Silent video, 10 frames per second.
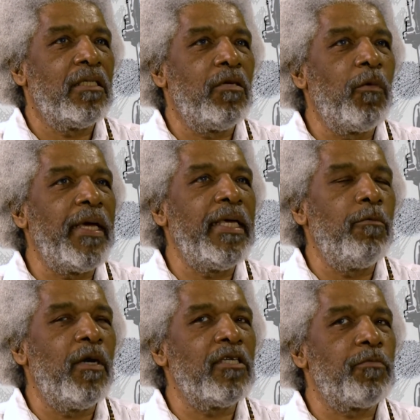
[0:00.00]
the way
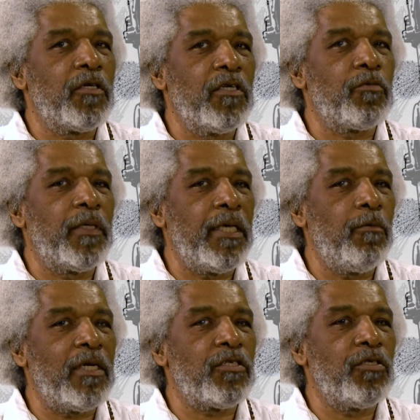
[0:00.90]
he was because when he
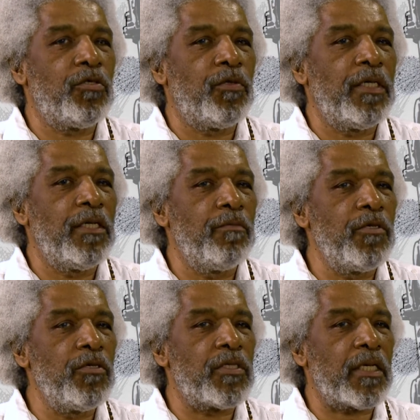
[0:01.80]
wasn't doing the
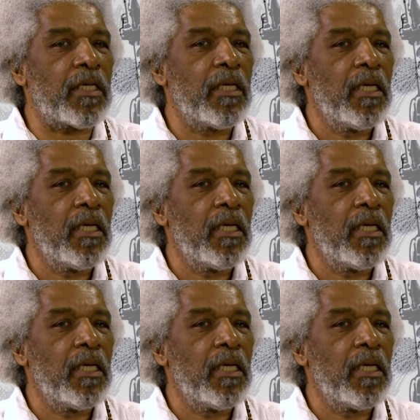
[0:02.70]
music,